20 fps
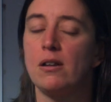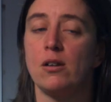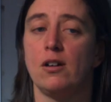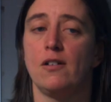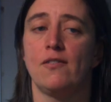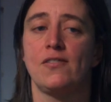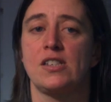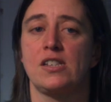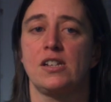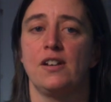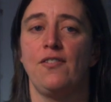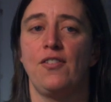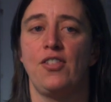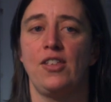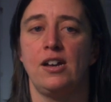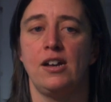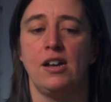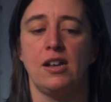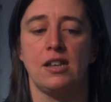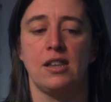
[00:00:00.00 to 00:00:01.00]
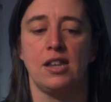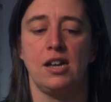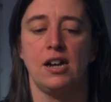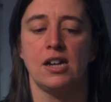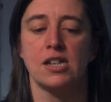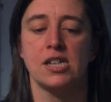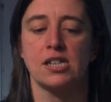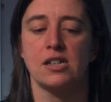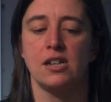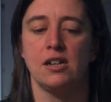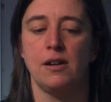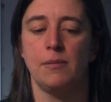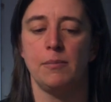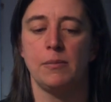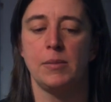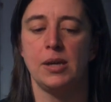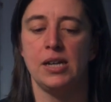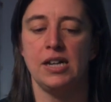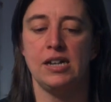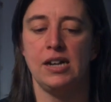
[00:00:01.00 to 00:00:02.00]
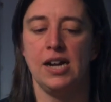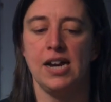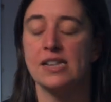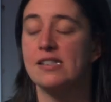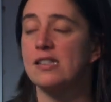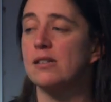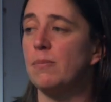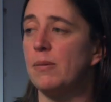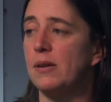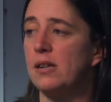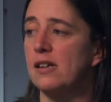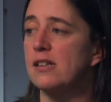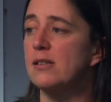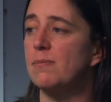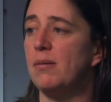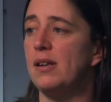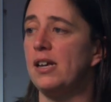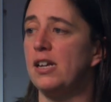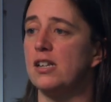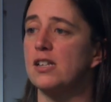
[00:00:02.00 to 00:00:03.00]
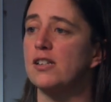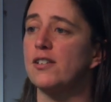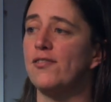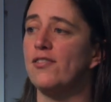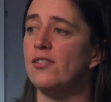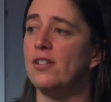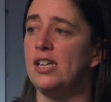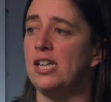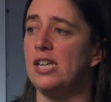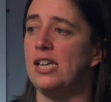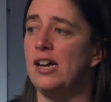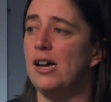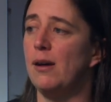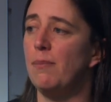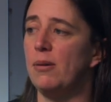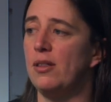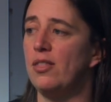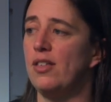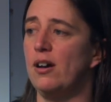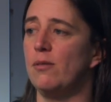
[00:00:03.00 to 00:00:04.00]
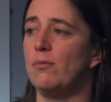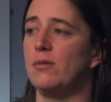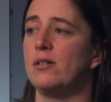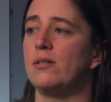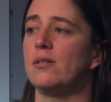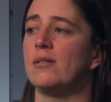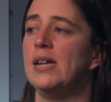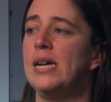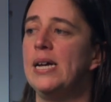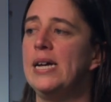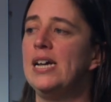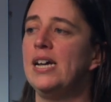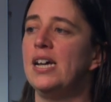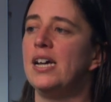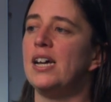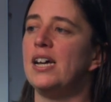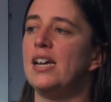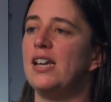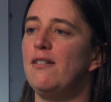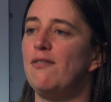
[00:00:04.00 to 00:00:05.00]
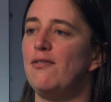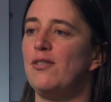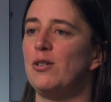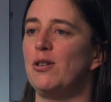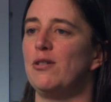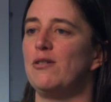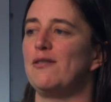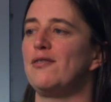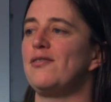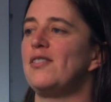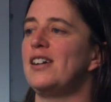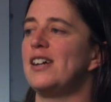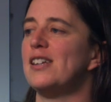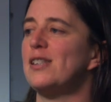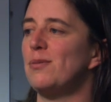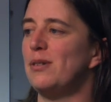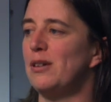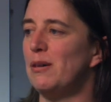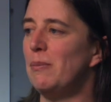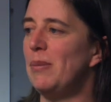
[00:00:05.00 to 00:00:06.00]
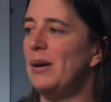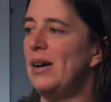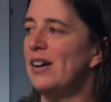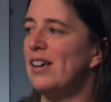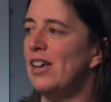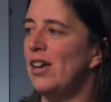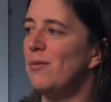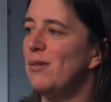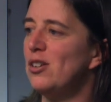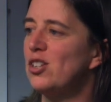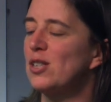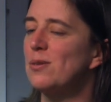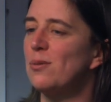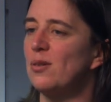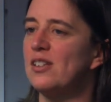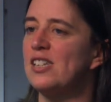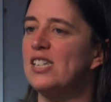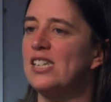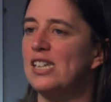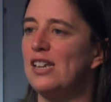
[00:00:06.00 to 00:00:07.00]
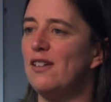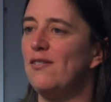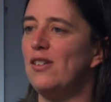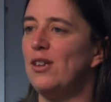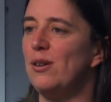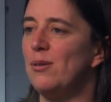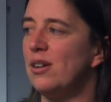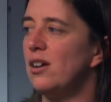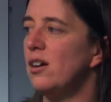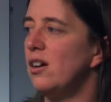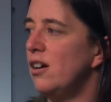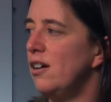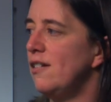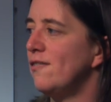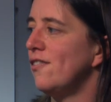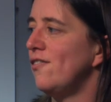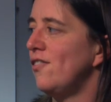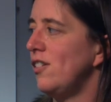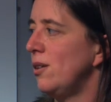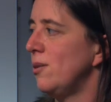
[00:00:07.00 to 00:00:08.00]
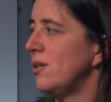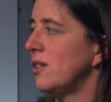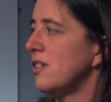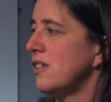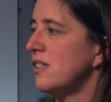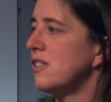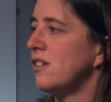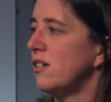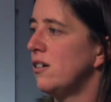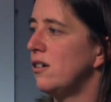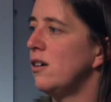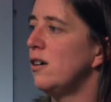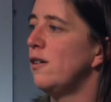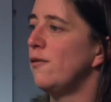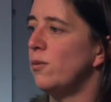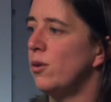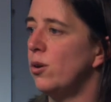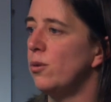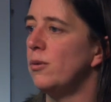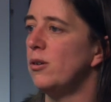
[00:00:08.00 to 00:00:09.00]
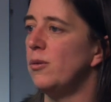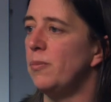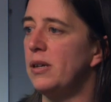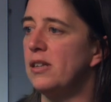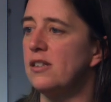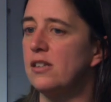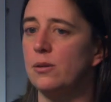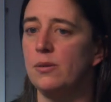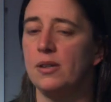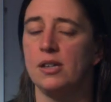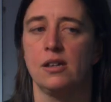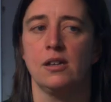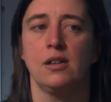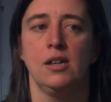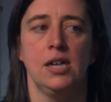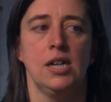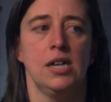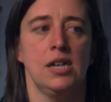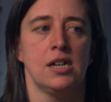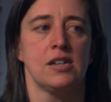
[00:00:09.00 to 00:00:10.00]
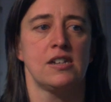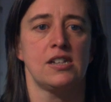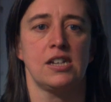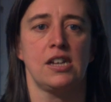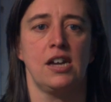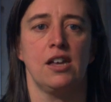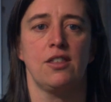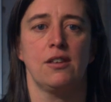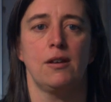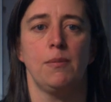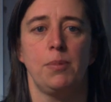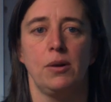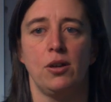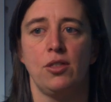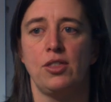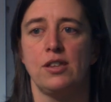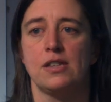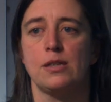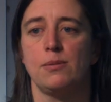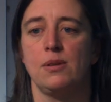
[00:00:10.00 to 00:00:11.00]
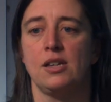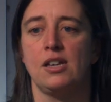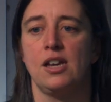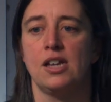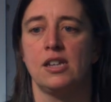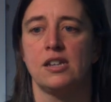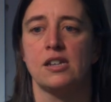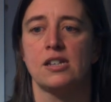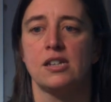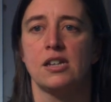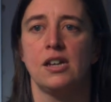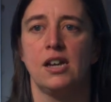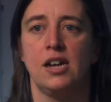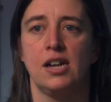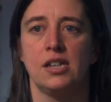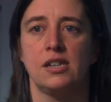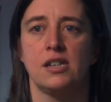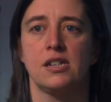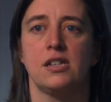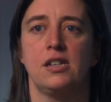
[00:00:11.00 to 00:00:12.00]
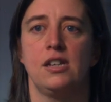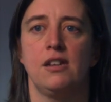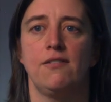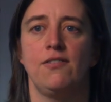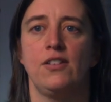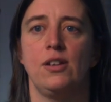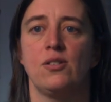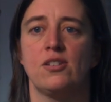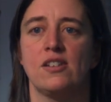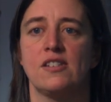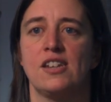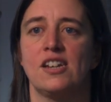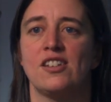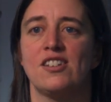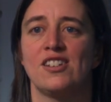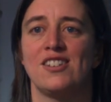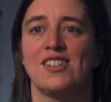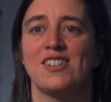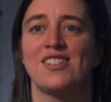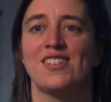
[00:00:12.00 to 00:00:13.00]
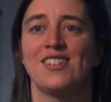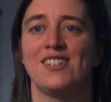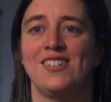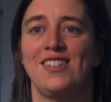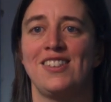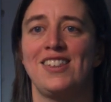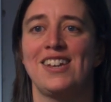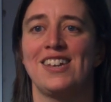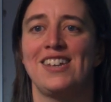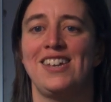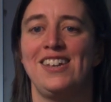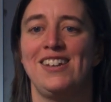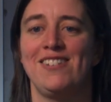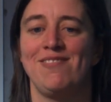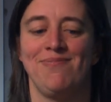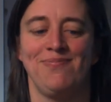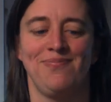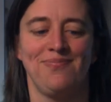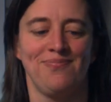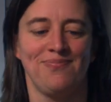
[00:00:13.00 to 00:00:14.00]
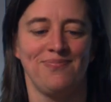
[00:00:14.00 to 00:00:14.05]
a lot of stuff there that it hasn't been explained fully yet, but that will evolve as we unpack it. We just wanted to give you an overview at the start of what we'll be doing together, both this weekend and in future sessions. Thank you.